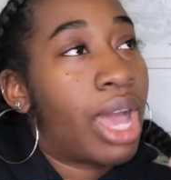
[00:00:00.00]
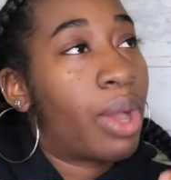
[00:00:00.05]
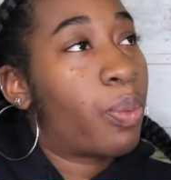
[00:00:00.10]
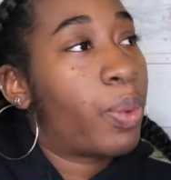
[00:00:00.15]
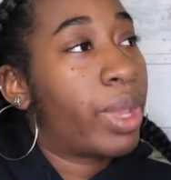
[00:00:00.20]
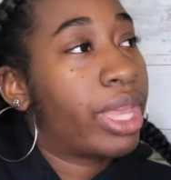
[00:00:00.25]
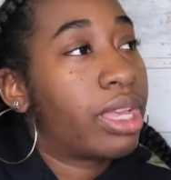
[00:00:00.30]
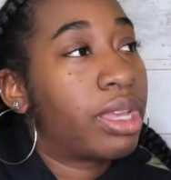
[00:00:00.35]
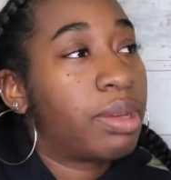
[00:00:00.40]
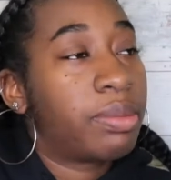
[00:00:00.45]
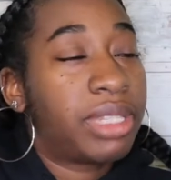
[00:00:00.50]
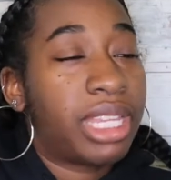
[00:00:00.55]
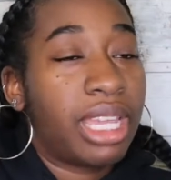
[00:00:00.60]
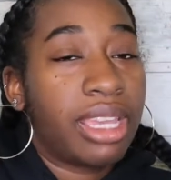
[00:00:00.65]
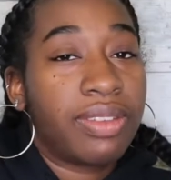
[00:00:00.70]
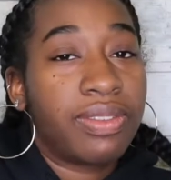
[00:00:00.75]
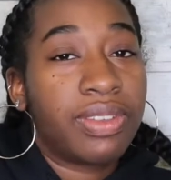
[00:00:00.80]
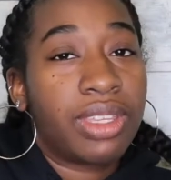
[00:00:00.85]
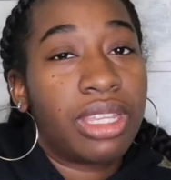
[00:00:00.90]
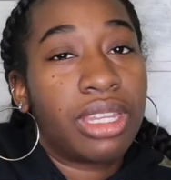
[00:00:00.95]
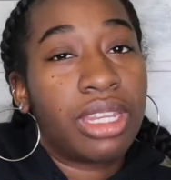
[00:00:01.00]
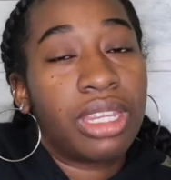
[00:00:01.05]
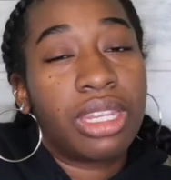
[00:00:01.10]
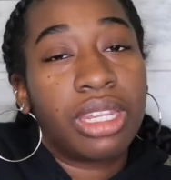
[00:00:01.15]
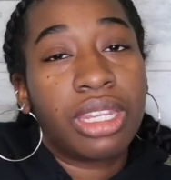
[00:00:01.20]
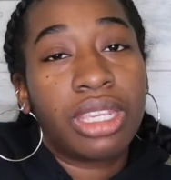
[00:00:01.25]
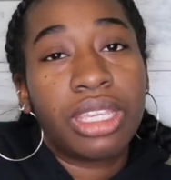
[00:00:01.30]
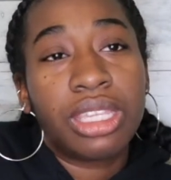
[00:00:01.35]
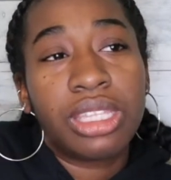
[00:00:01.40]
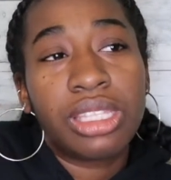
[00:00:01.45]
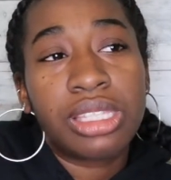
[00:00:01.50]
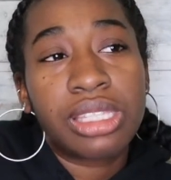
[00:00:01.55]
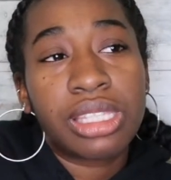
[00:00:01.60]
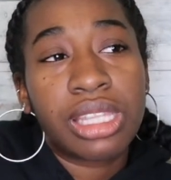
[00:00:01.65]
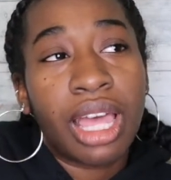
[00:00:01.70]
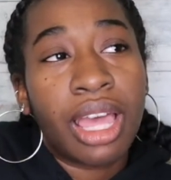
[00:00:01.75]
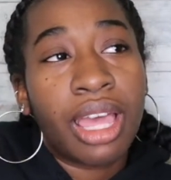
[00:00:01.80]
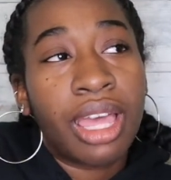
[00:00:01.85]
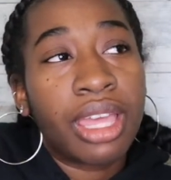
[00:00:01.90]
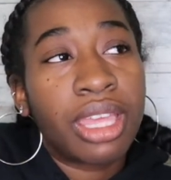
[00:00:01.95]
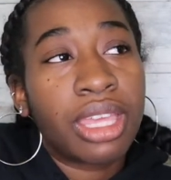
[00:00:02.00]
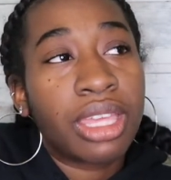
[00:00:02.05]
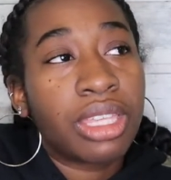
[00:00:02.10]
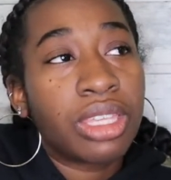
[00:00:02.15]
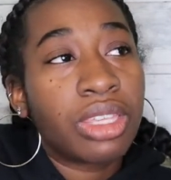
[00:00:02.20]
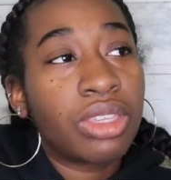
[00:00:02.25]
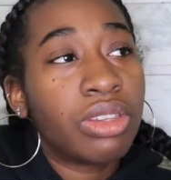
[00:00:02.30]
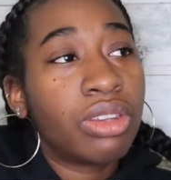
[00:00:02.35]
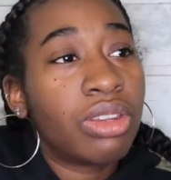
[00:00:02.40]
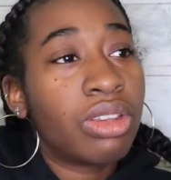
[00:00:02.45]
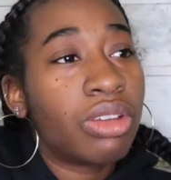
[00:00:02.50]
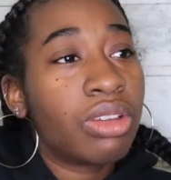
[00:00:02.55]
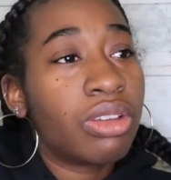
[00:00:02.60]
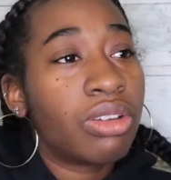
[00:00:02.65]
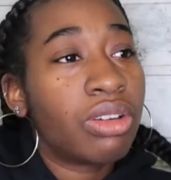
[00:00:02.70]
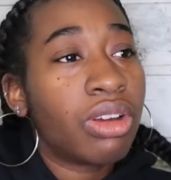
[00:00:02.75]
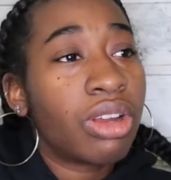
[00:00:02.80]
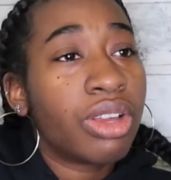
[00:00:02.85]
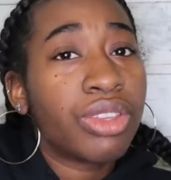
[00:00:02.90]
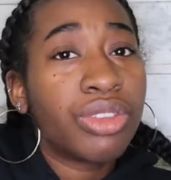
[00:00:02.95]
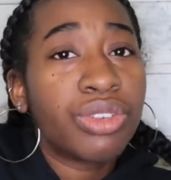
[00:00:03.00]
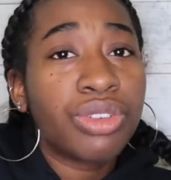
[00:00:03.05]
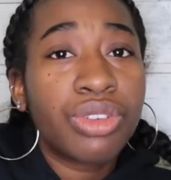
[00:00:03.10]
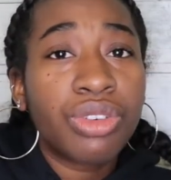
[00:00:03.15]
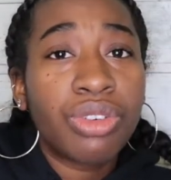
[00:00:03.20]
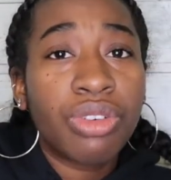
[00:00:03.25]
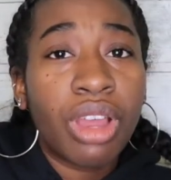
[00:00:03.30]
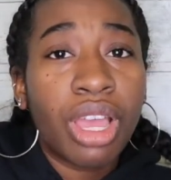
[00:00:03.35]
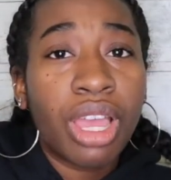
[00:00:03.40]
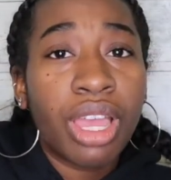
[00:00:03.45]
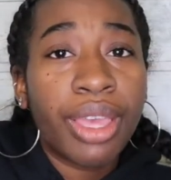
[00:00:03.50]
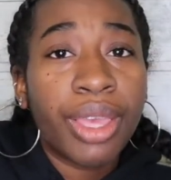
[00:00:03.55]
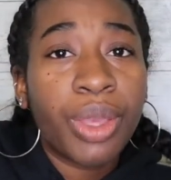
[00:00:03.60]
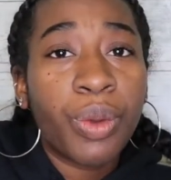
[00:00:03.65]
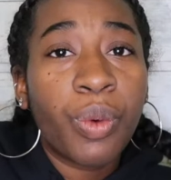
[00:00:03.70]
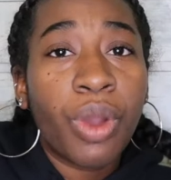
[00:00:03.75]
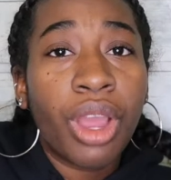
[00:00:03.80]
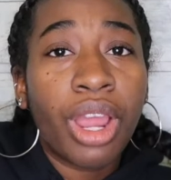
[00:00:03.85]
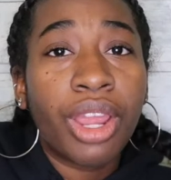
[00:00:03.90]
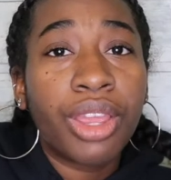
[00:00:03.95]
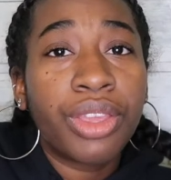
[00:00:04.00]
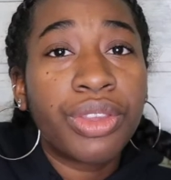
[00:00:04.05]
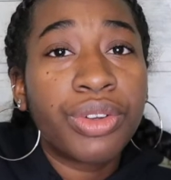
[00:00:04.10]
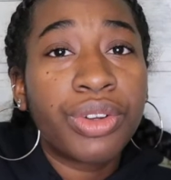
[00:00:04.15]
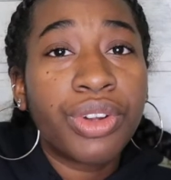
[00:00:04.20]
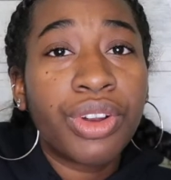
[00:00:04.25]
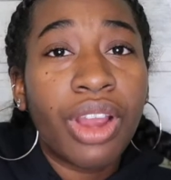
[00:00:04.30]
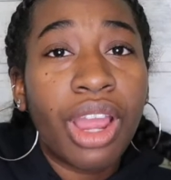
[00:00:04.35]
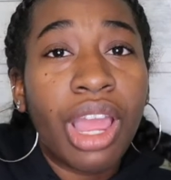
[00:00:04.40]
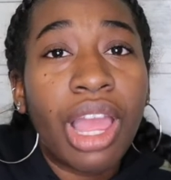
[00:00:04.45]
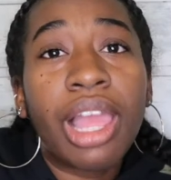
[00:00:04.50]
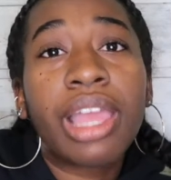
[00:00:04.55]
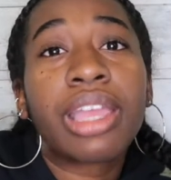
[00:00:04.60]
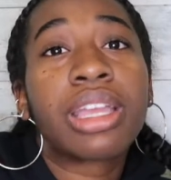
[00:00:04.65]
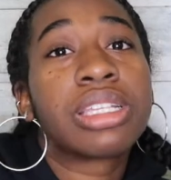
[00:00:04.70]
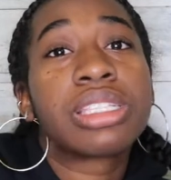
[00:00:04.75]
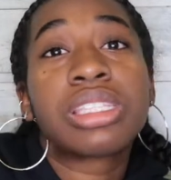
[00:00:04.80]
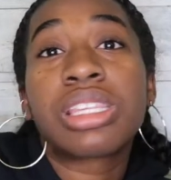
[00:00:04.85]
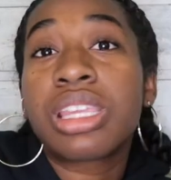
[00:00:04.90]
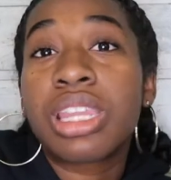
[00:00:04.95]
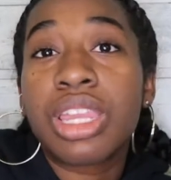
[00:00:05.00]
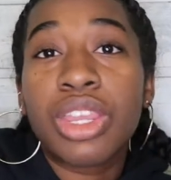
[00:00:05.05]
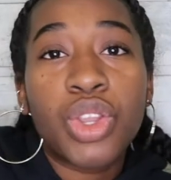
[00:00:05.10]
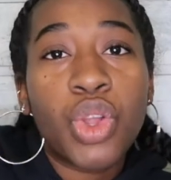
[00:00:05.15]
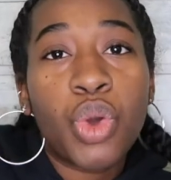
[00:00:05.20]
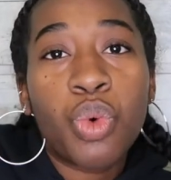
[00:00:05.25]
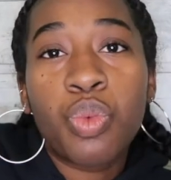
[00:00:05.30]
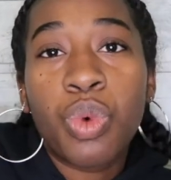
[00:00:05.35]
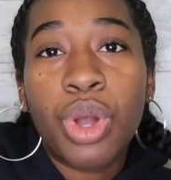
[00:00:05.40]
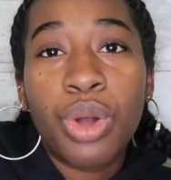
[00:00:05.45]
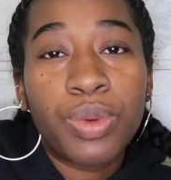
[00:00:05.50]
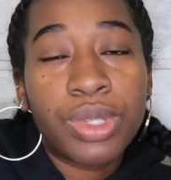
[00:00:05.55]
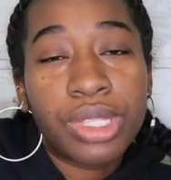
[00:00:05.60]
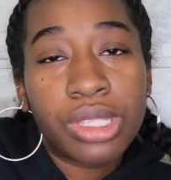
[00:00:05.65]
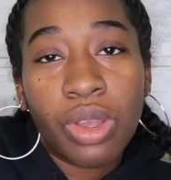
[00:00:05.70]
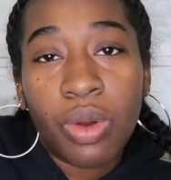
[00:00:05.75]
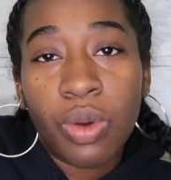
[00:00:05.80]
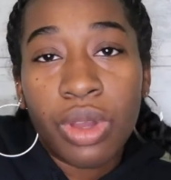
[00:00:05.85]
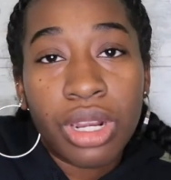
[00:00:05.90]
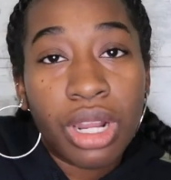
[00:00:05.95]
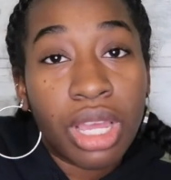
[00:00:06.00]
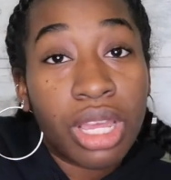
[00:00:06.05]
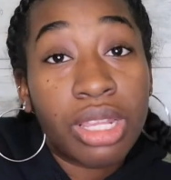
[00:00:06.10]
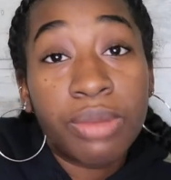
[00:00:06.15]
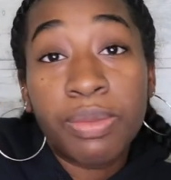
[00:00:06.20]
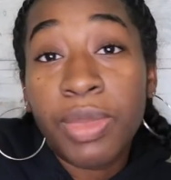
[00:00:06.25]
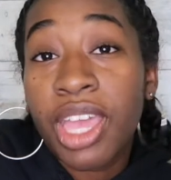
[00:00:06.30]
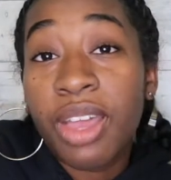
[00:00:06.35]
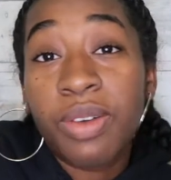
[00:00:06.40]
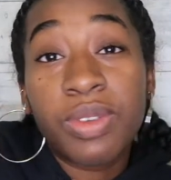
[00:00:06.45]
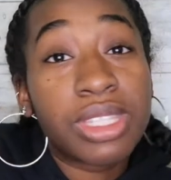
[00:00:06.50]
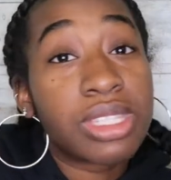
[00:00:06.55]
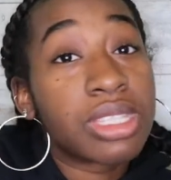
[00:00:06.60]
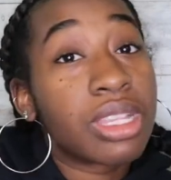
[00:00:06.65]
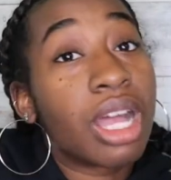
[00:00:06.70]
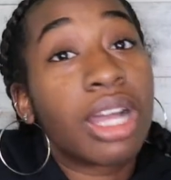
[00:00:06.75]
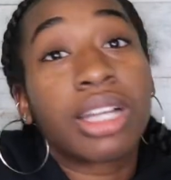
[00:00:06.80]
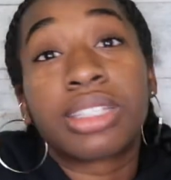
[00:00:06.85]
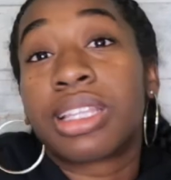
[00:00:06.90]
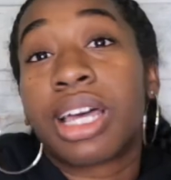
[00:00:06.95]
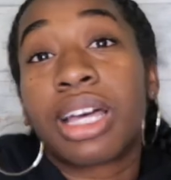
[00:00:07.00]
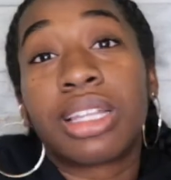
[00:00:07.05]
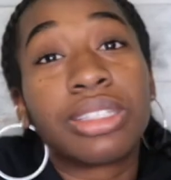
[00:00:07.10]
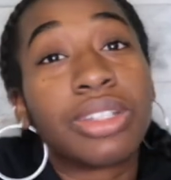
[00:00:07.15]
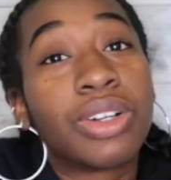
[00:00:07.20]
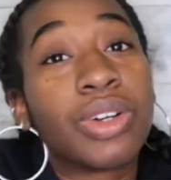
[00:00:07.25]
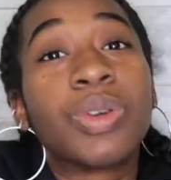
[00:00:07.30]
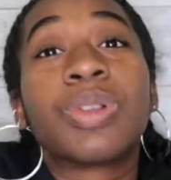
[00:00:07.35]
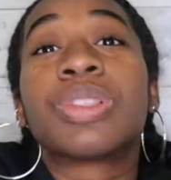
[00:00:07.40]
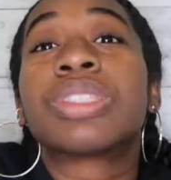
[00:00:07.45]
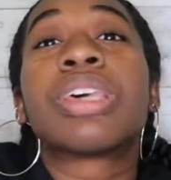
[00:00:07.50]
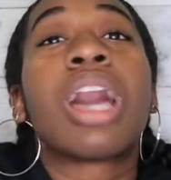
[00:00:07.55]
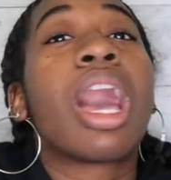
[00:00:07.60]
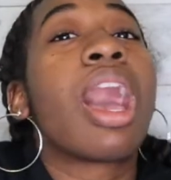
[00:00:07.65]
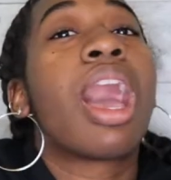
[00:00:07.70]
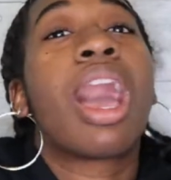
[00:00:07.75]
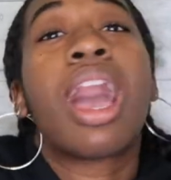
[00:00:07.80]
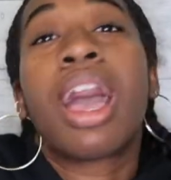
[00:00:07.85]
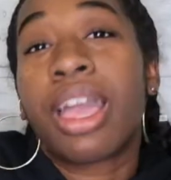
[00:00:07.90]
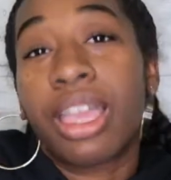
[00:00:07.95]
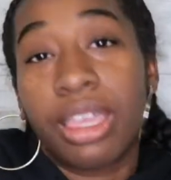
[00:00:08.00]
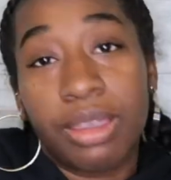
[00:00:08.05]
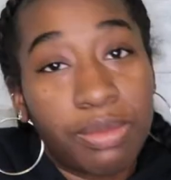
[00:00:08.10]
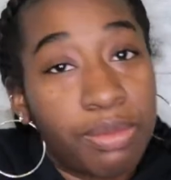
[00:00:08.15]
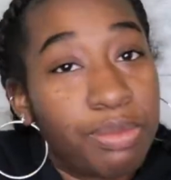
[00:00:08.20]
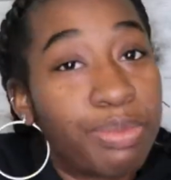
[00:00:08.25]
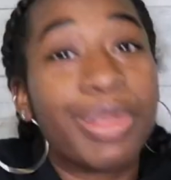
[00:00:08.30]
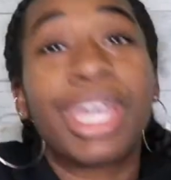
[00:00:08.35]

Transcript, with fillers: I wake up David and he's like, you know, are you crying? Why are you crying? Because he didn't know what was going on. Man was knocked out the whole time.